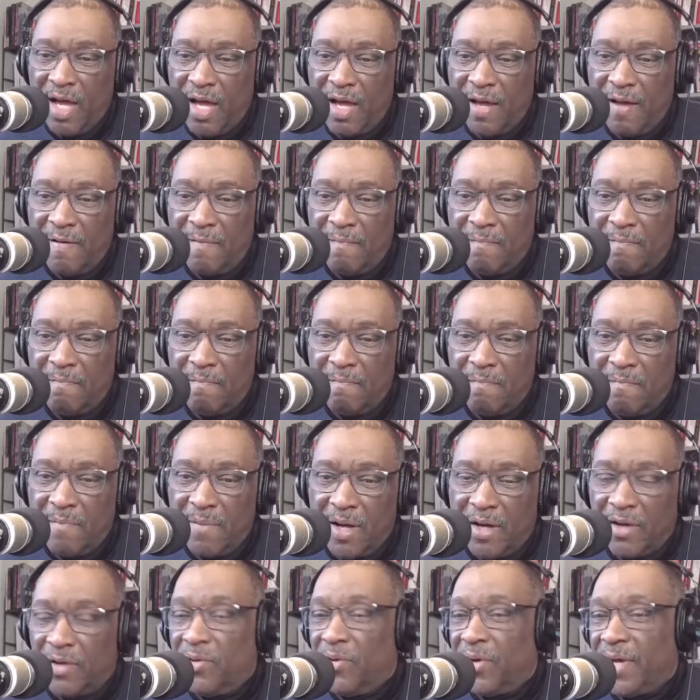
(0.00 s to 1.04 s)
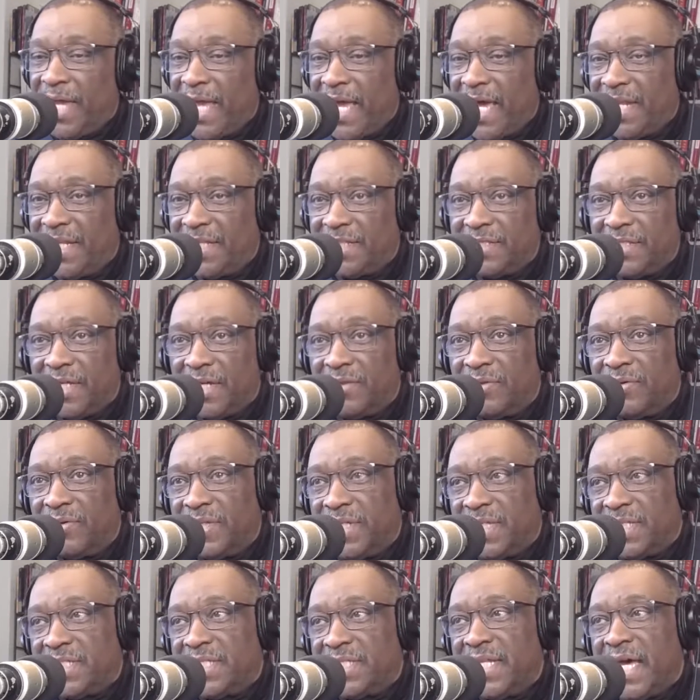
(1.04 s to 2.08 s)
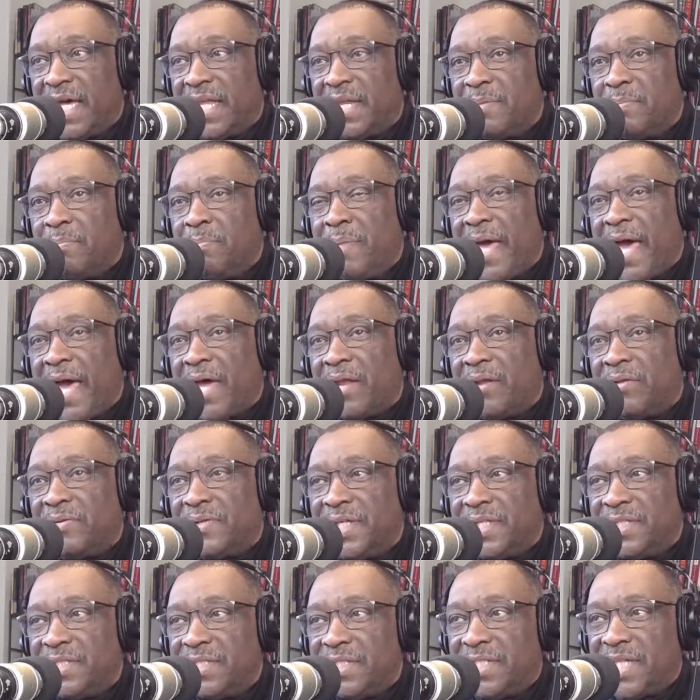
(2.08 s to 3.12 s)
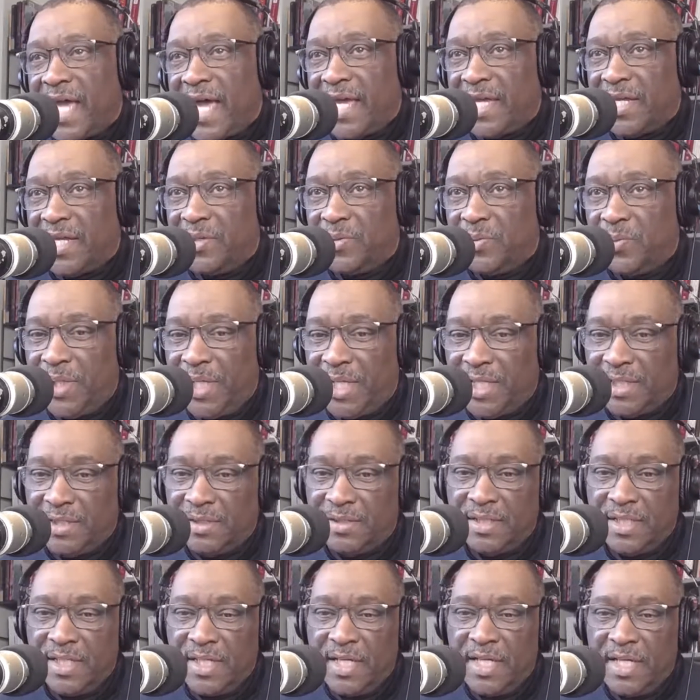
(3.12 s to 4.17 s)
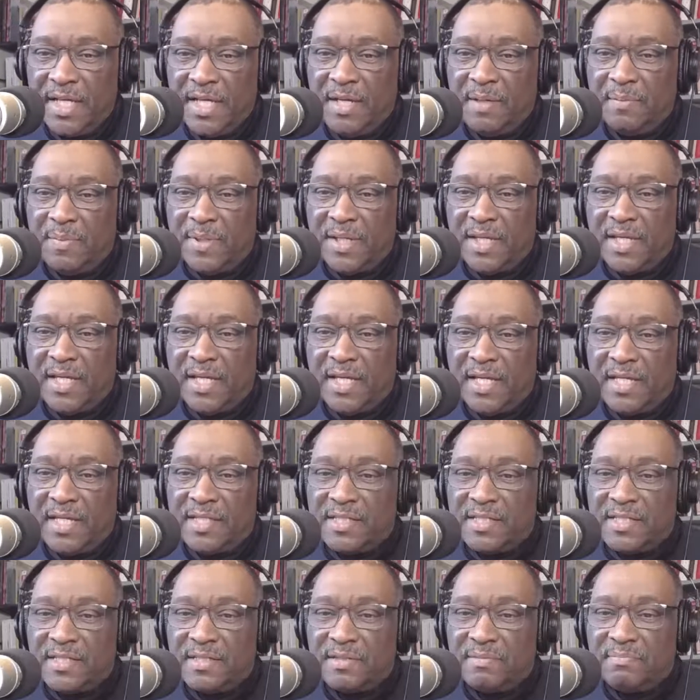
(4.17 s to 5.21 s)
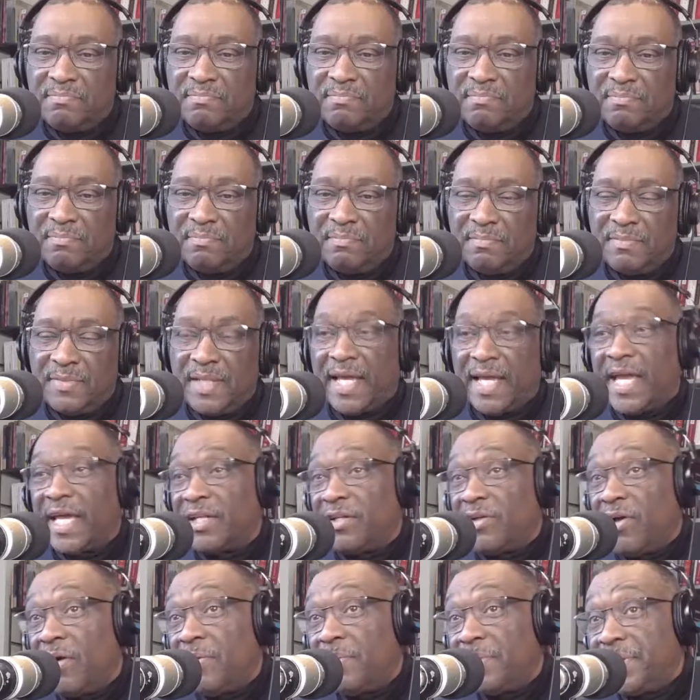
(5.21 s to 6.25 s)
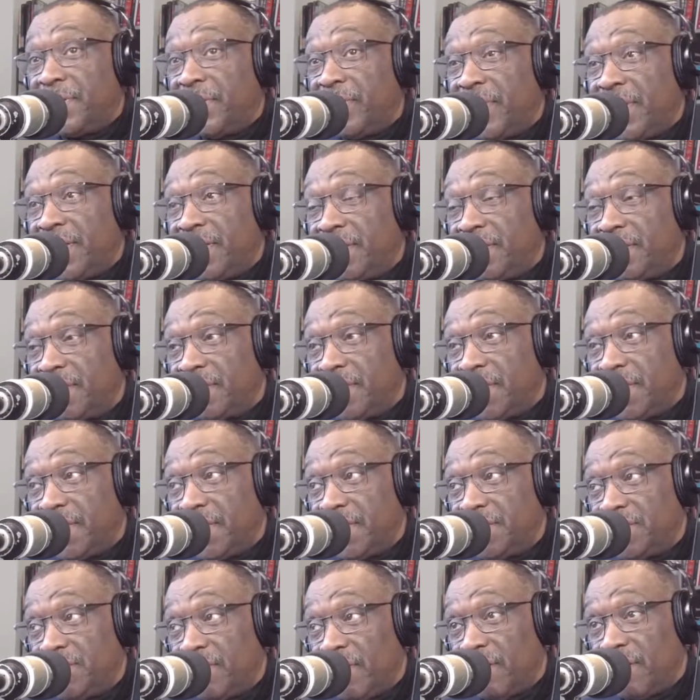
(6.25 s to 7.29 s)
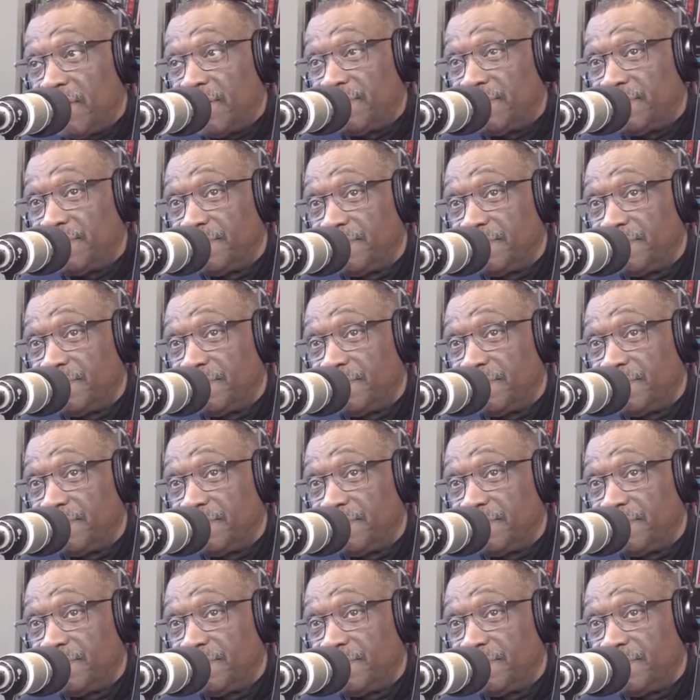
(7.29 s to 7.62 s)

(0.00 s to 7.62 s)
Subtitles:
uh, are going at each other, and it's not a battle that Jack can win because they got caught with their hand in the cookie jar.